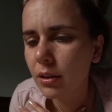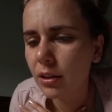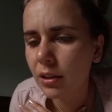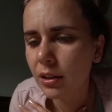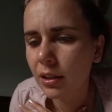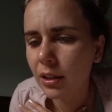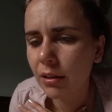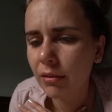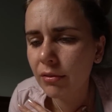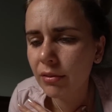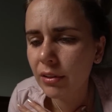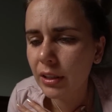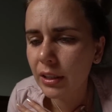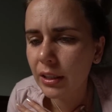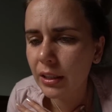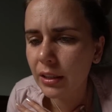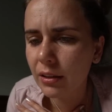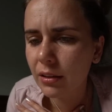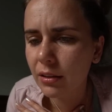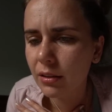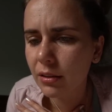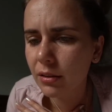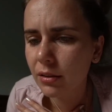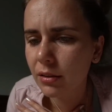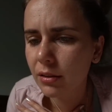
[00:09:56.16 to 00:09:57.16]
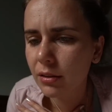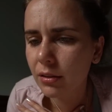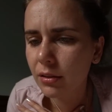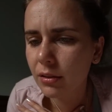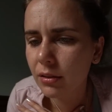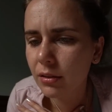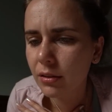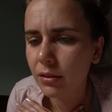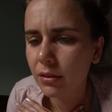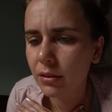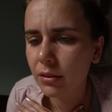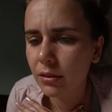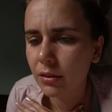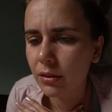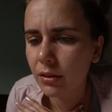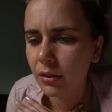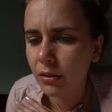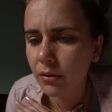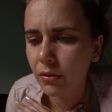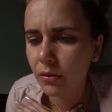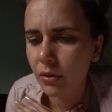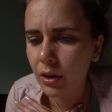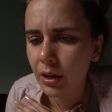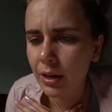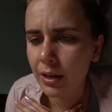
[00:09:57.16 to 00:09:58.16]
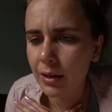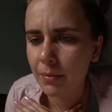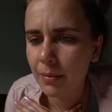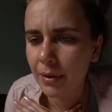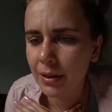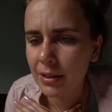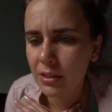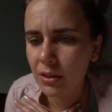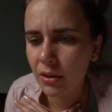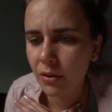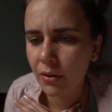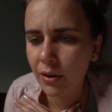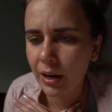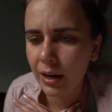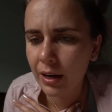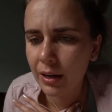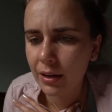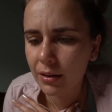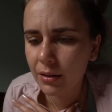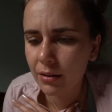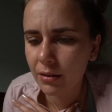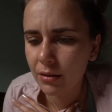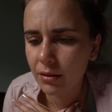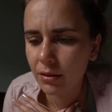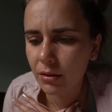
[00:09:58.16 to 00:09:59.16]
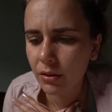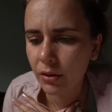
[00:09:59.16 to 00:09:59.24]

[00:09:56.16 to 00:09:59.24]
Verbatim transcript: Lovely. Alright, Masquerain.